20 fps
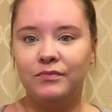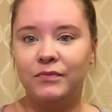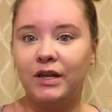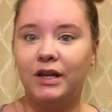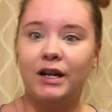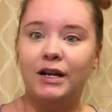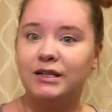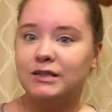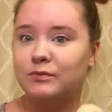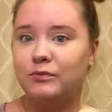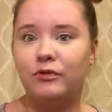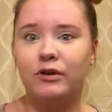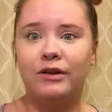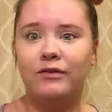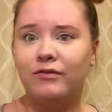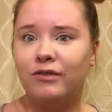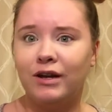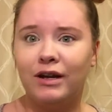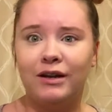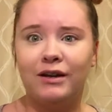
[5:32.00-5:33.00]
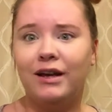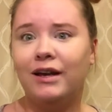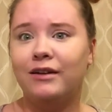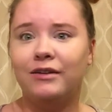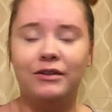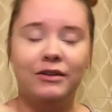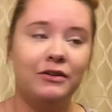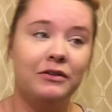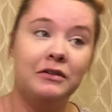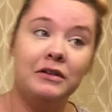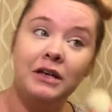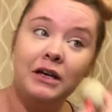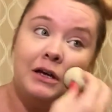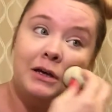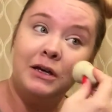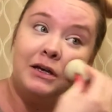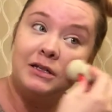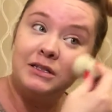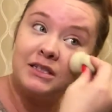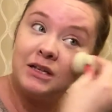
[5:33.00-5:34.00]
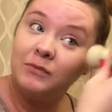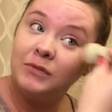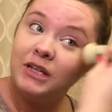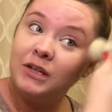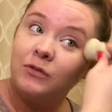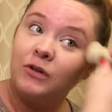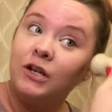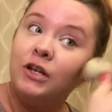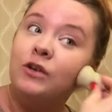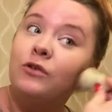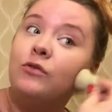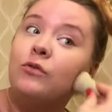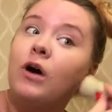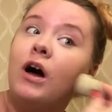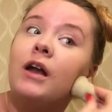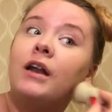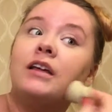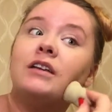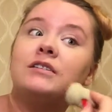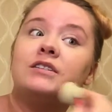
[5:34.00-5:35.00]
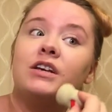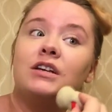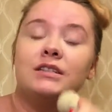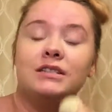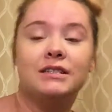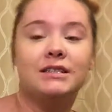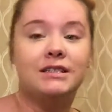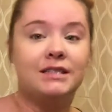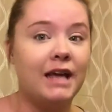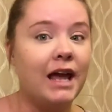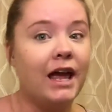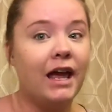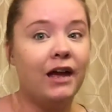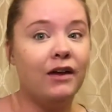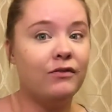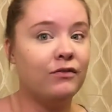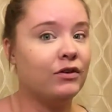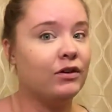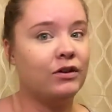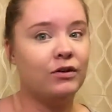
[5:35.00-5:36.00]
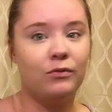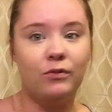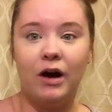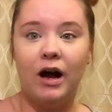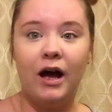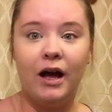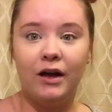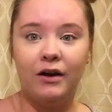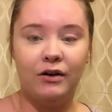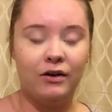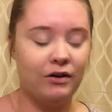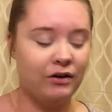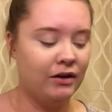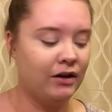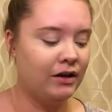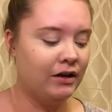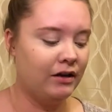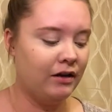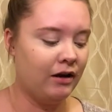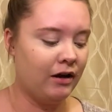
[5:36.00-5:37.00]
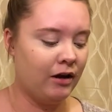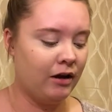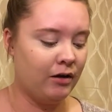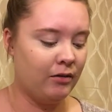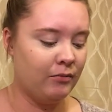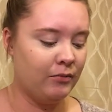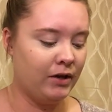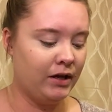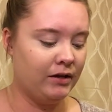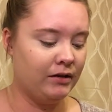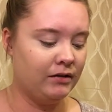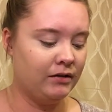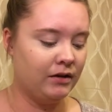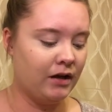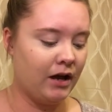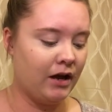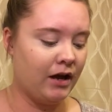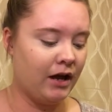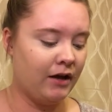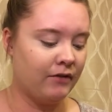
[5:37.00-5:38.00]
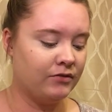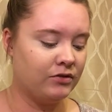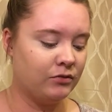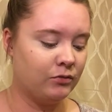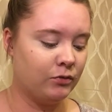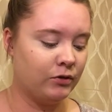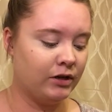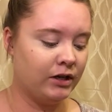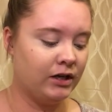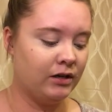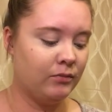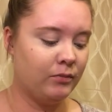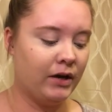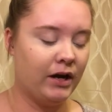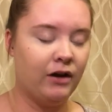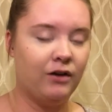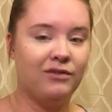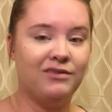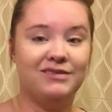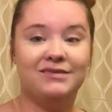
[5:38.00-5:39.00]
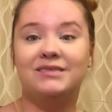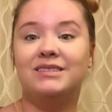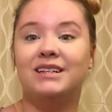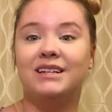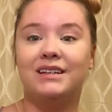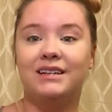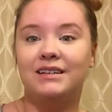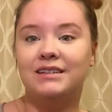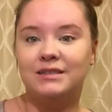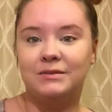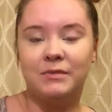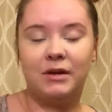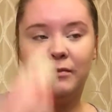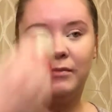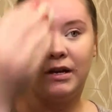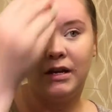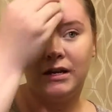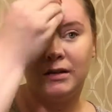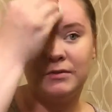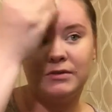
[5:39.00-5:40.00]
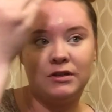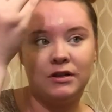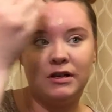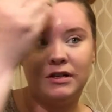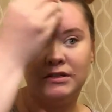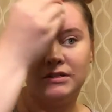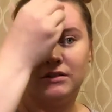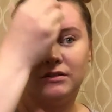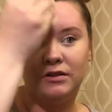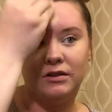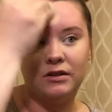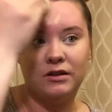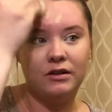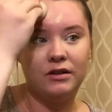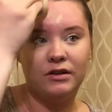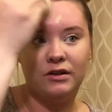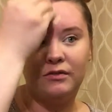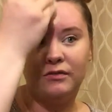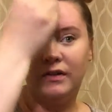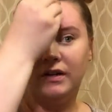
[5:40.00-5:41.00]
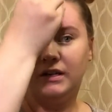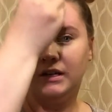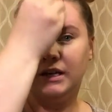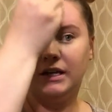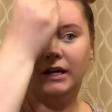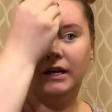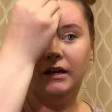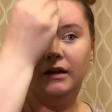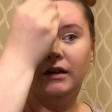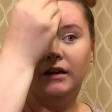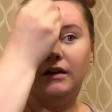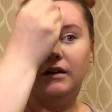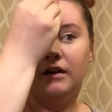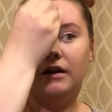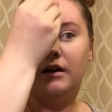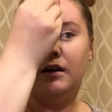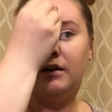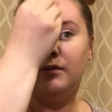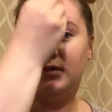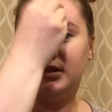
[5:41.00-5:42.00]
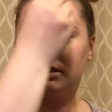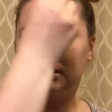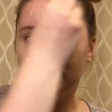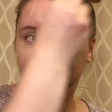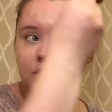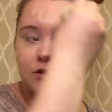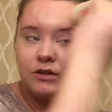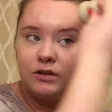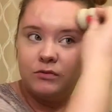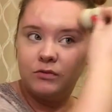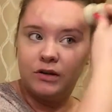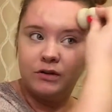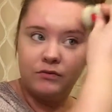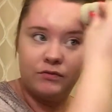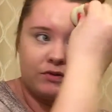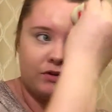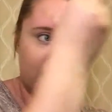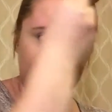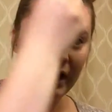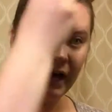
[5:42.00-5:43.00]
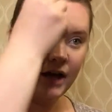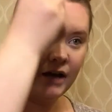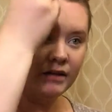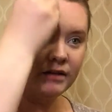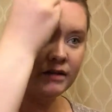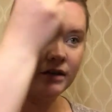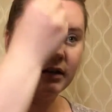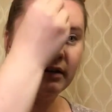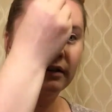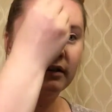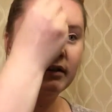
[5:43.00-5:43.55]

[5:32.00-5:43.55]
an ex-boyfriend, I don't know, something where you want it to stay for a while and not have to worry about, is my makeup starting to look a little funky? This is a good one for that.